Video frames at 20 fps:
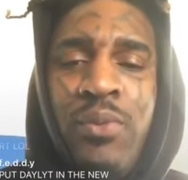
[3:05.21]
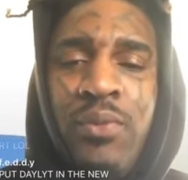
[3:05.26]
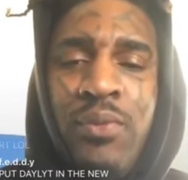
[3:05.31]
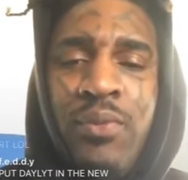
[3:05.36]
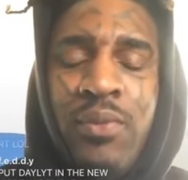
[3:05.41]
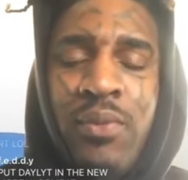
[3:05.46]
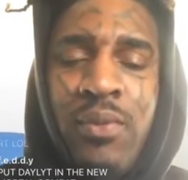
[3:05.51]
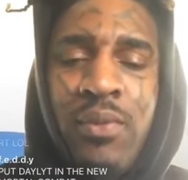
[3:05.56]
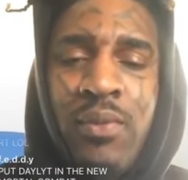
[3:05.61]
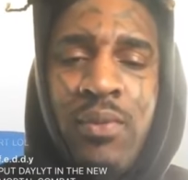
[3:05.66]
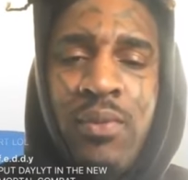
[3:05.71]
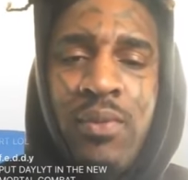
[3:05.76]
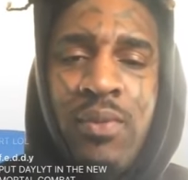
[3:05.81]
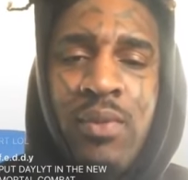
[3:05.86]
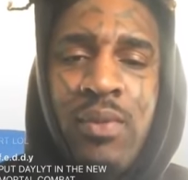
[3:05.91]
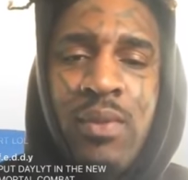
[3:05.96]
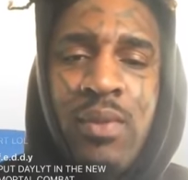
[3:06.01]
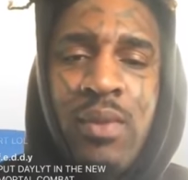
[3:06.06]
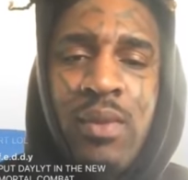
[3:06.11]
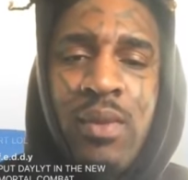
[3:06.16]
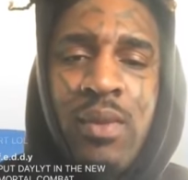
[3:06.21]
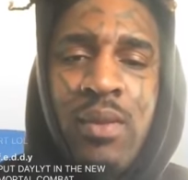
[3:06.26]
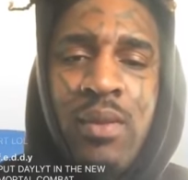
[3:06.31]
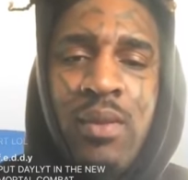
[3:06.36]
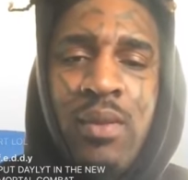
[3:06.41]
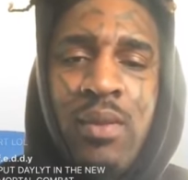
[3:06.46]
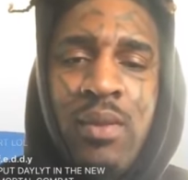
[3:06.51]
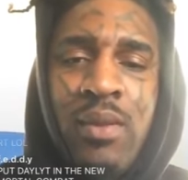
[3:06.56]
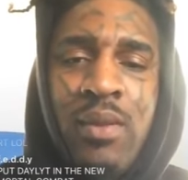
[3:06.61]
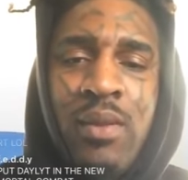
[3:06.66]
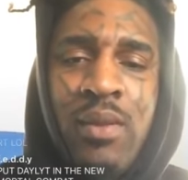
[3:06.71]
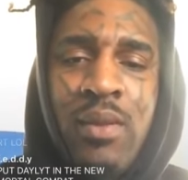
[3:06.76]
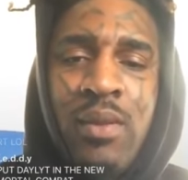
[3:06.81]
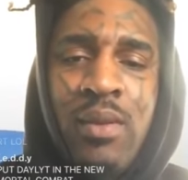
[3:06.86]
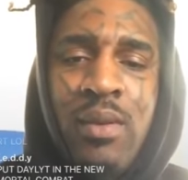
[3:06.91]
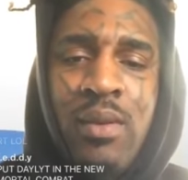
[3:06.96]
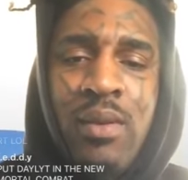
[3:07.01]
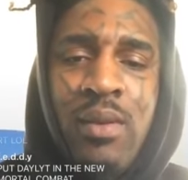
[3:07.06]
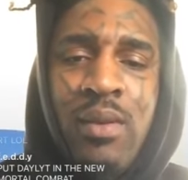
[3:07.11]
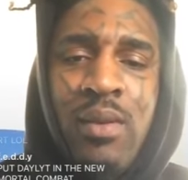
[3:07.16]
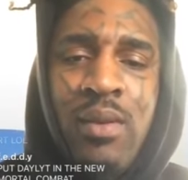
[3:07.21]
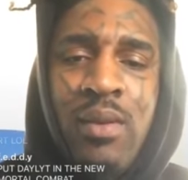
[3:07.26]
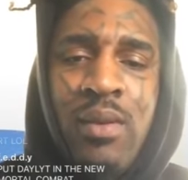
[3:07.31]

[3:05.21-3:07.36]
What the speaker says: No one is speaking in this clip.